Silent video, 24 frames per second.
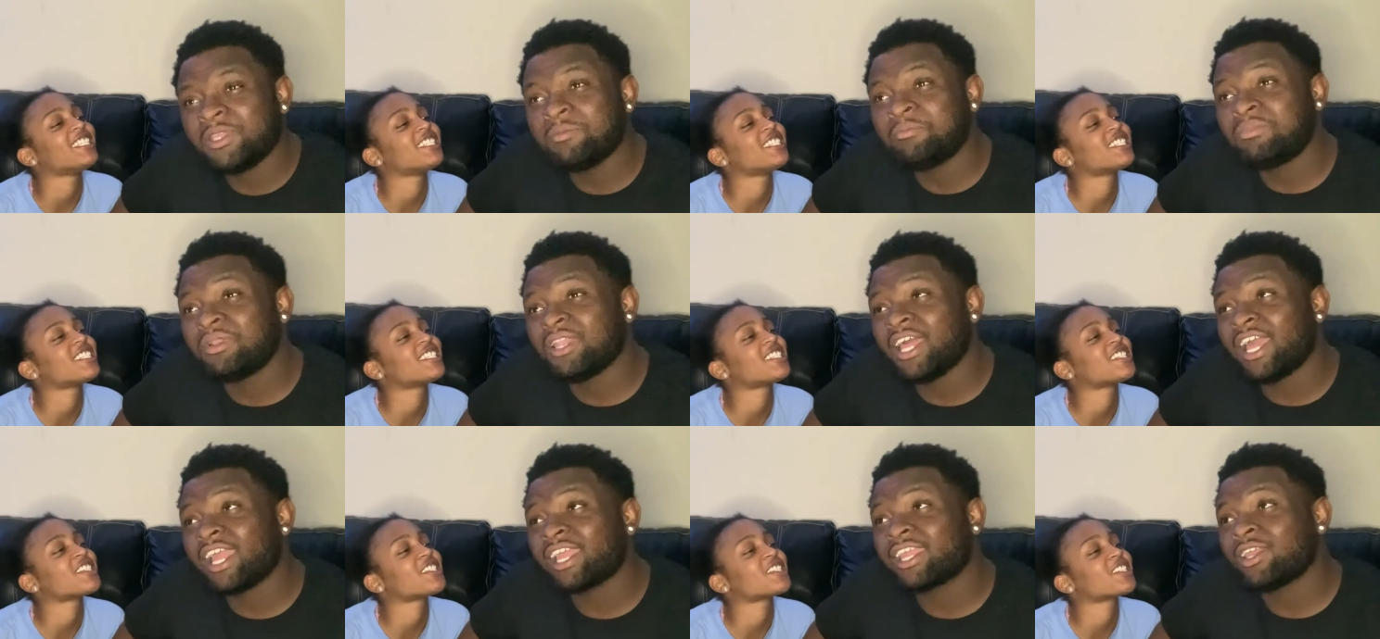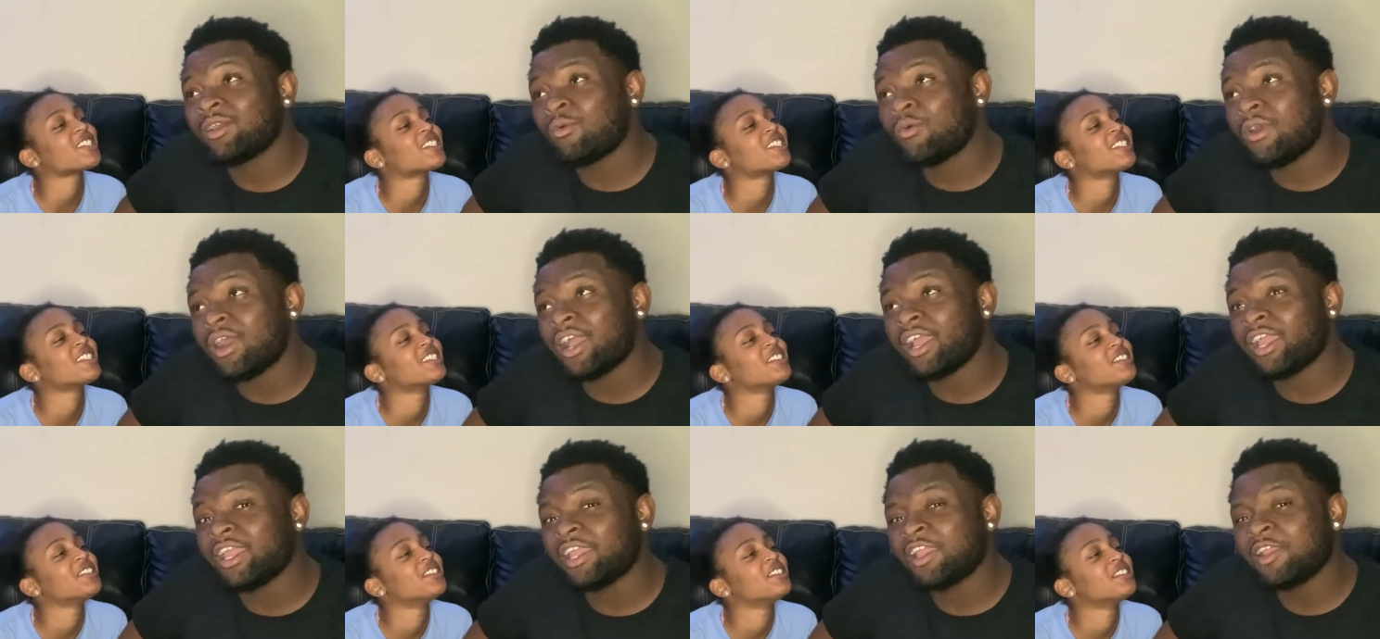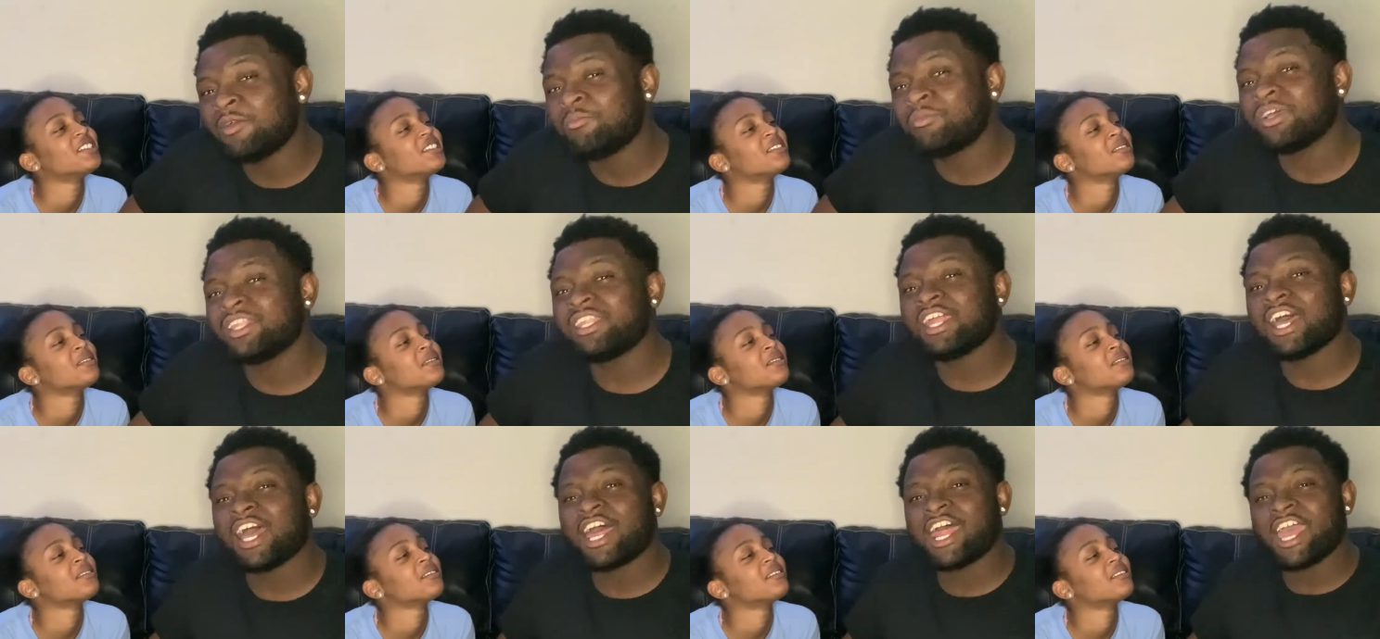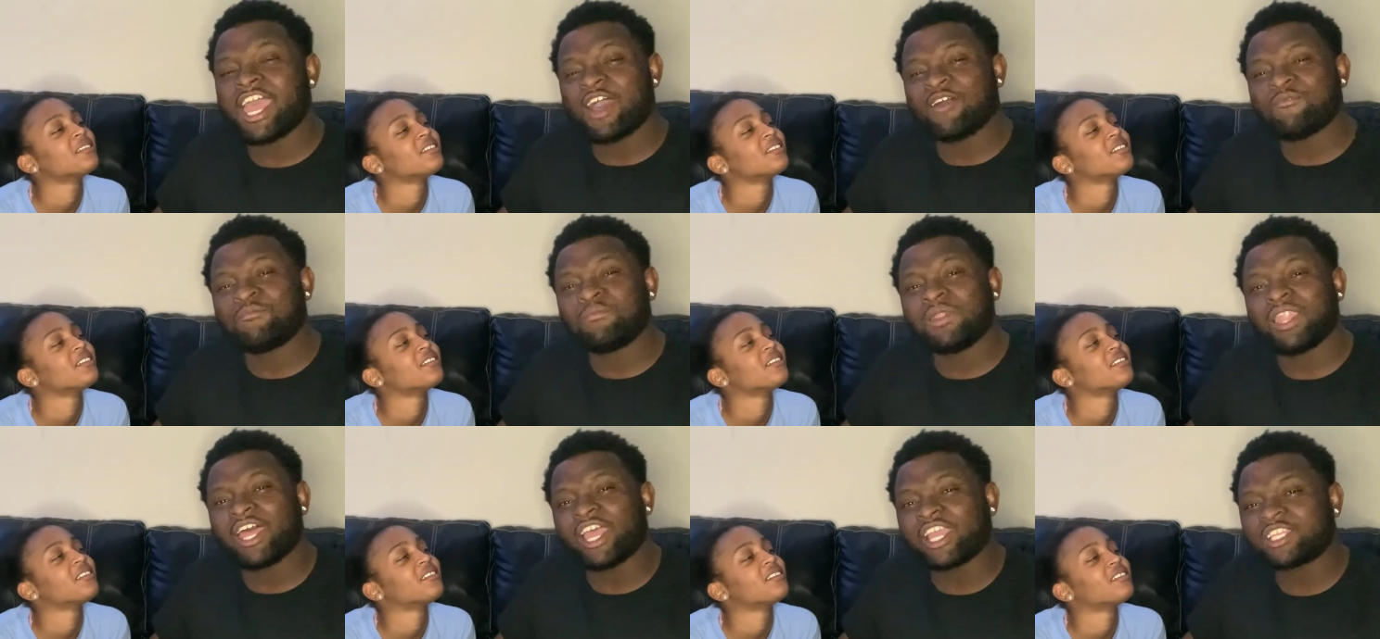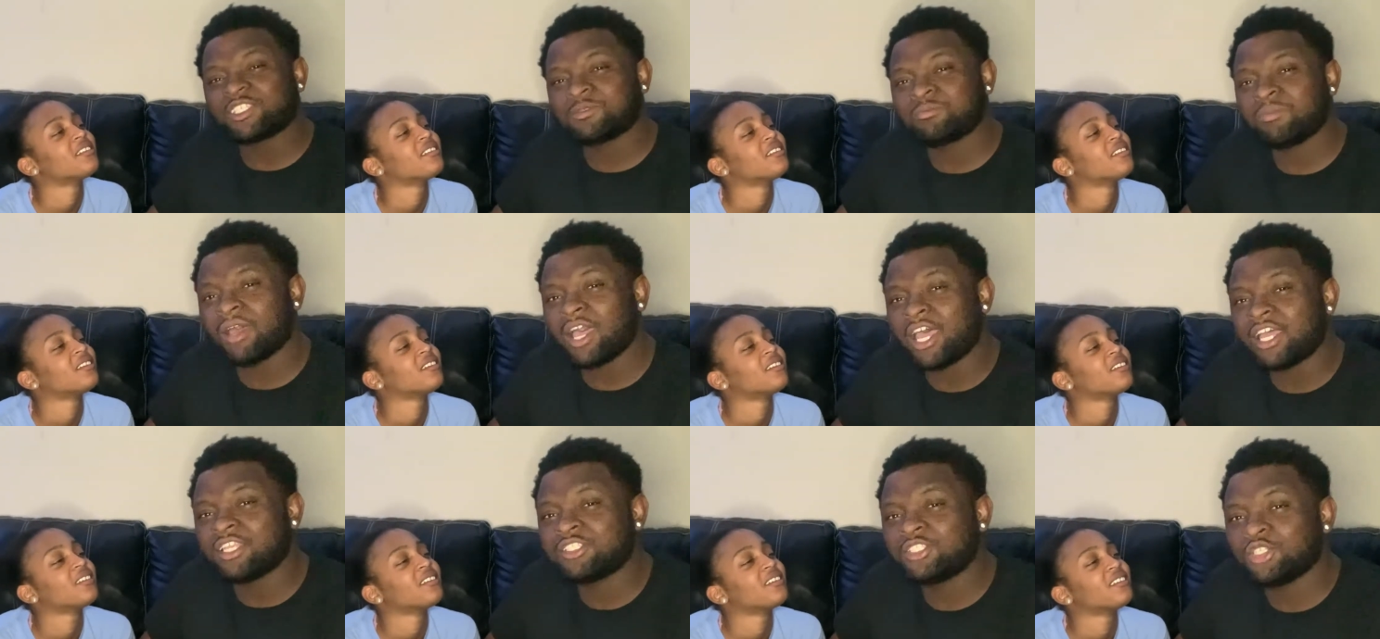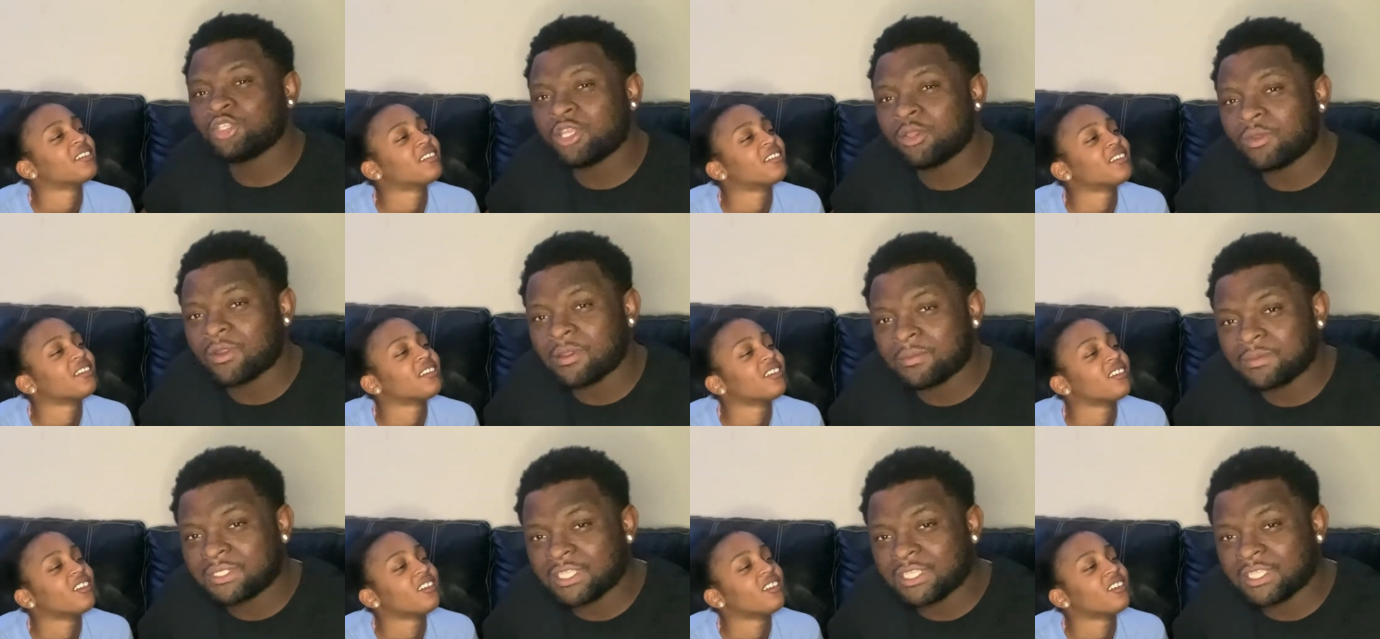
Speaker 1: be black and white but not have black spots? You get what I'm